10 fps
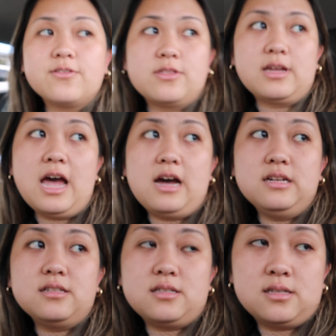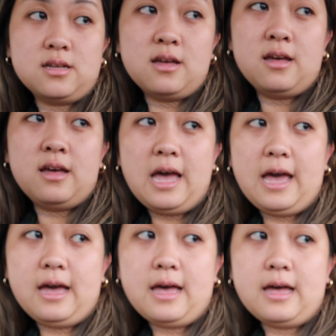for the cats.
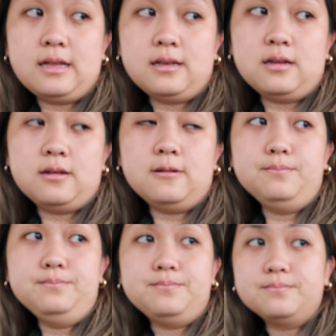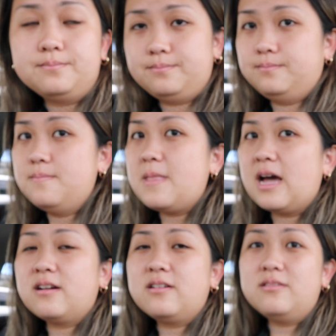And
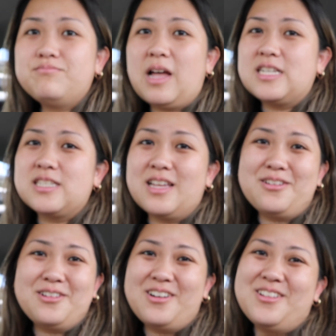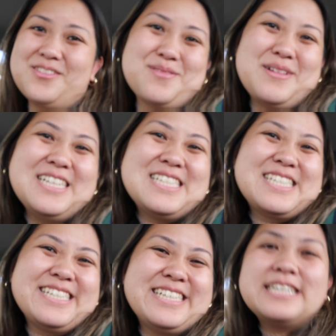I don't know, I just like going all over the
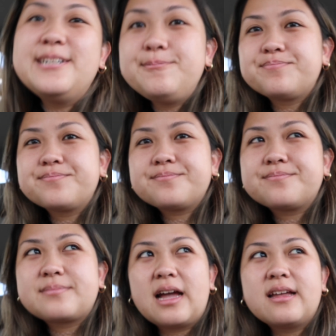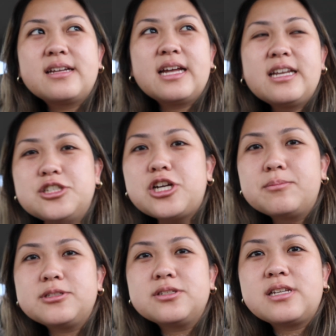place. getting
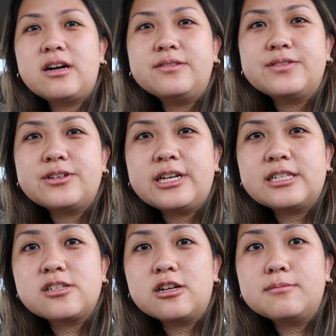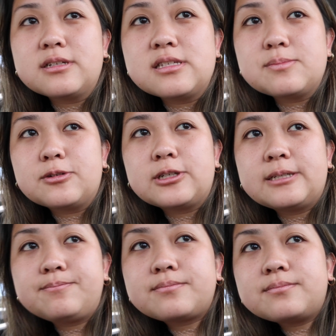Jamba Juice now, even though I had Starbucks this
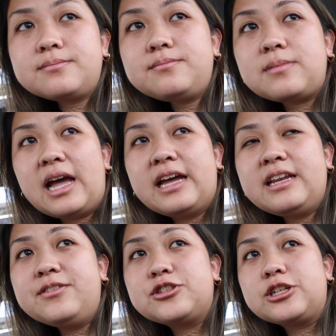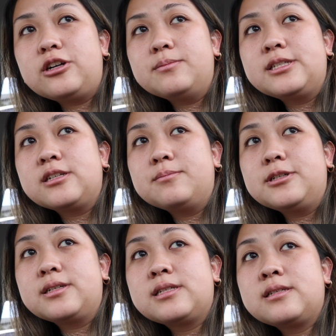morning. I didn't even drink all my
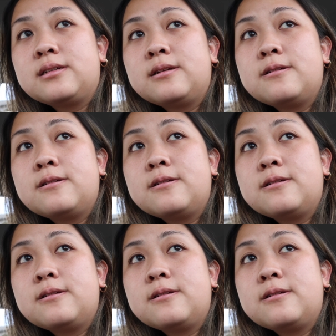Starbucks.